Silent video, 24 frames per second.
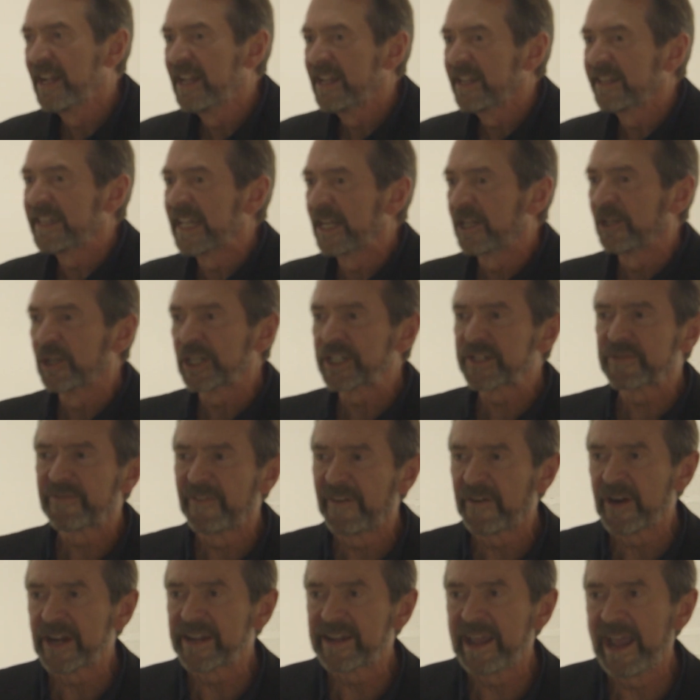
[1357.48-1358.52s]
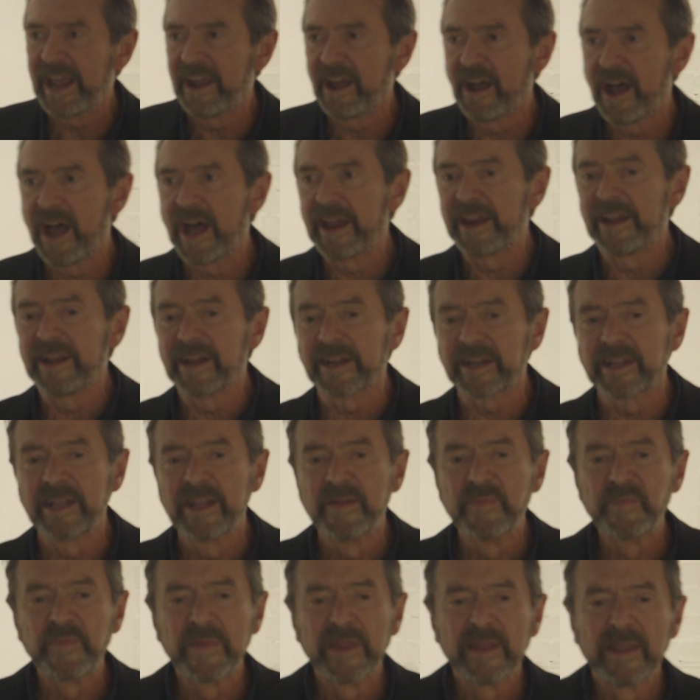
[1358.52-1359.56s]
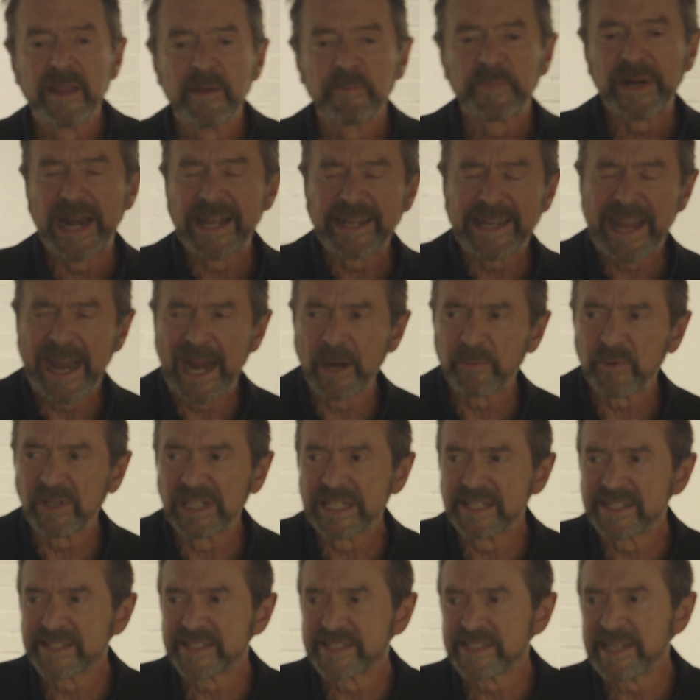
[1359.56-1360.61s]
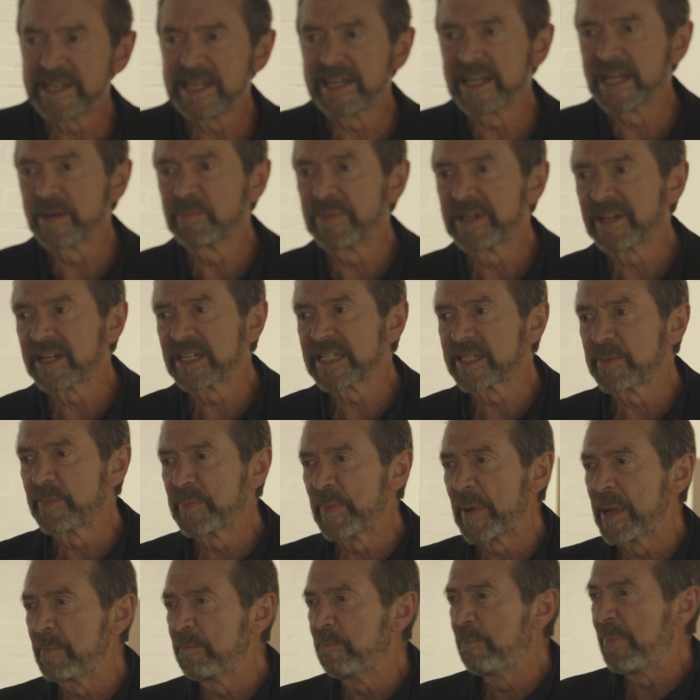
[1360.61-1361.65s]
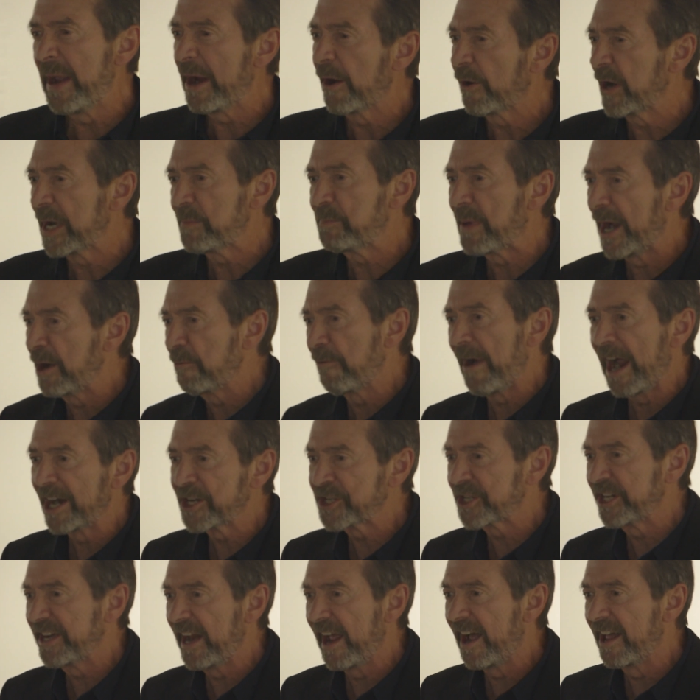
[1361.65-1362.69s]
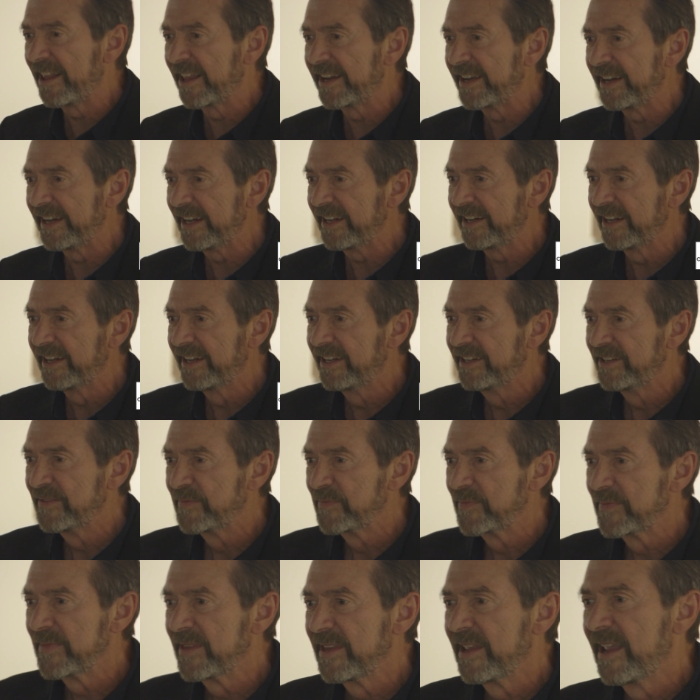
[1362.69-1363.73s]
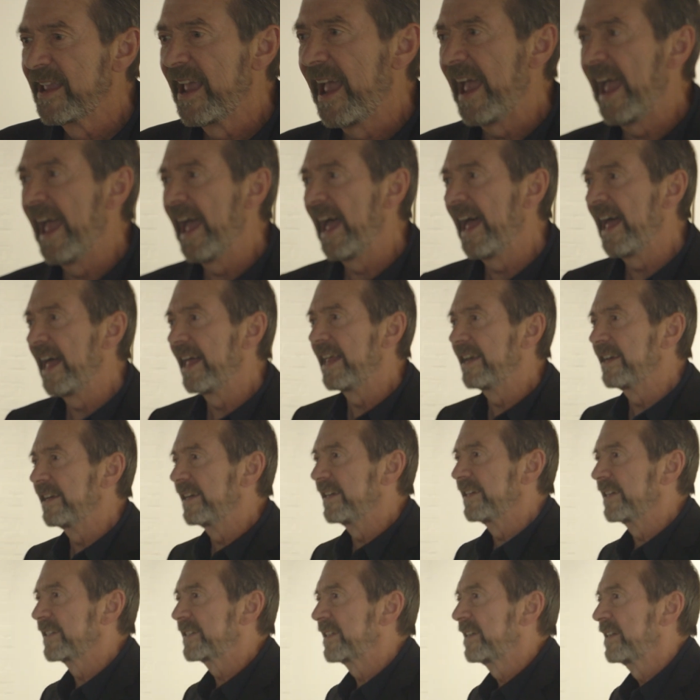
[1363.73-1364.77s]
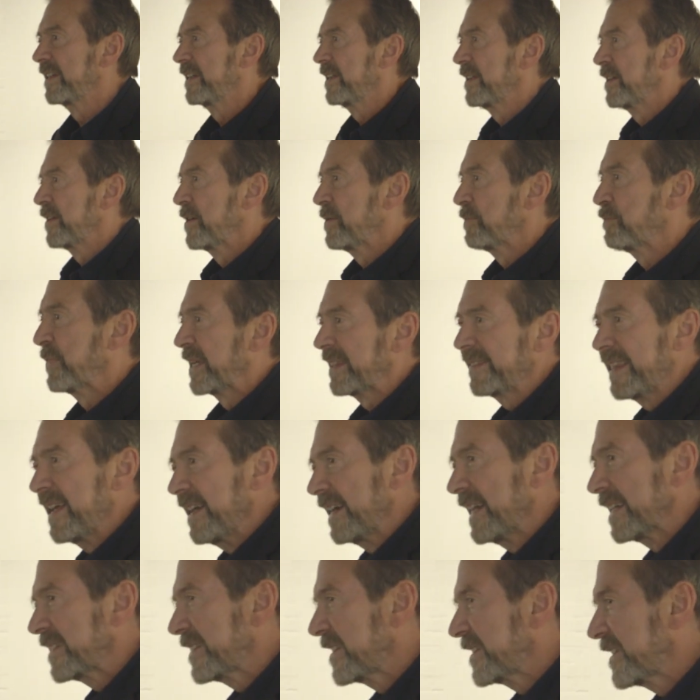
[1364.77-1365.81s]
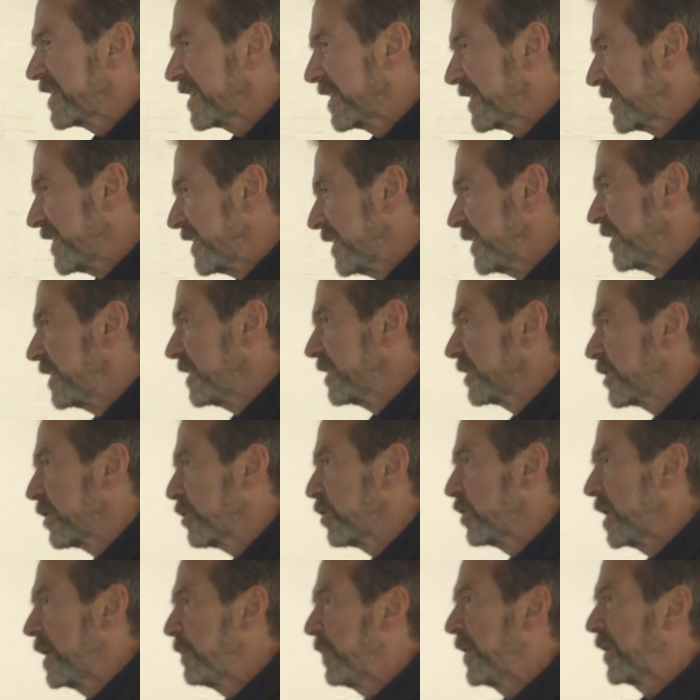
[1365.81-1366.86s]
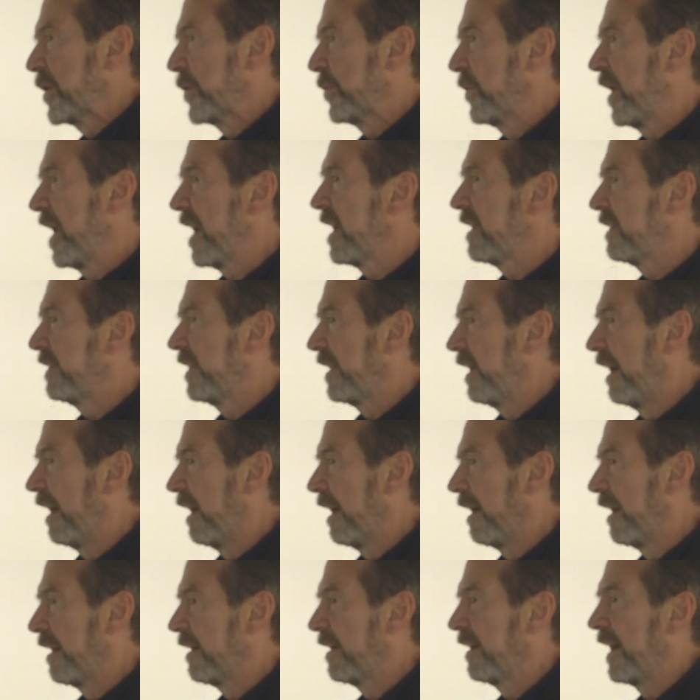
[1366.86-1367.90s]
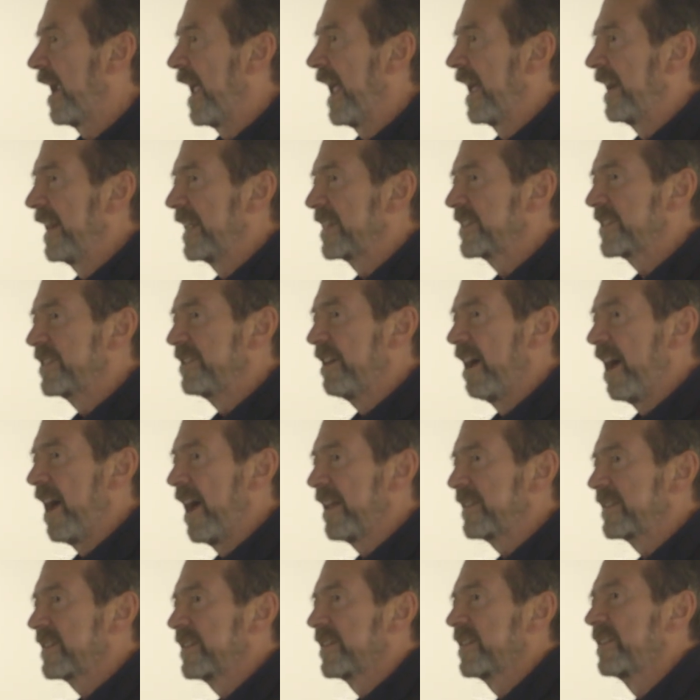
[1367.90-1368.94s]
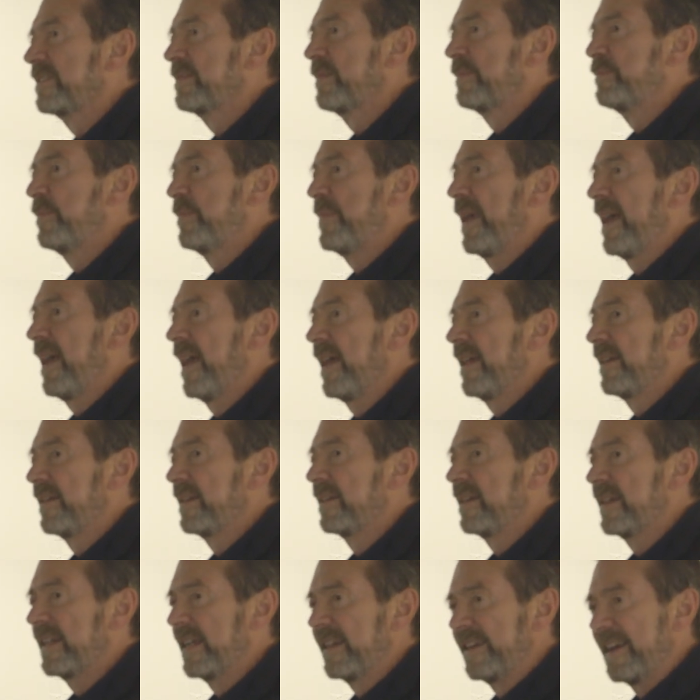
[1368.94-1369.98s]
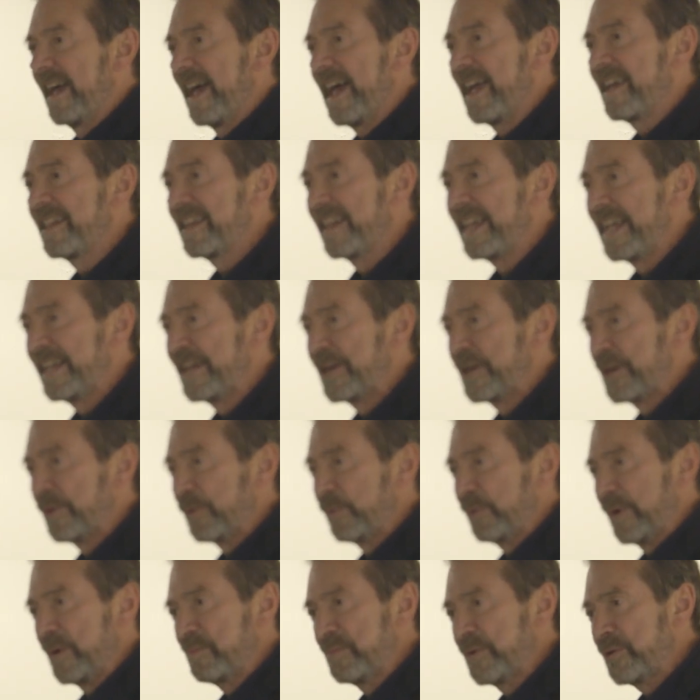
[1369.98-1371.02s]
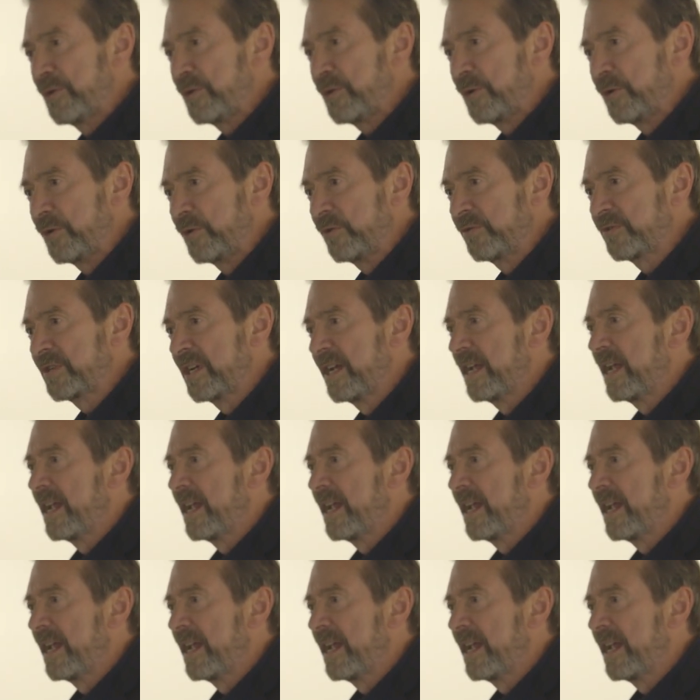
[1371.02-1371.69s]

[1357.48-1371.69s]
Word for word: that looks very chaotic, but I can't really see it because it's been buried by rationality. And, but then it's still creeping around there and it's not been annihilated or removed.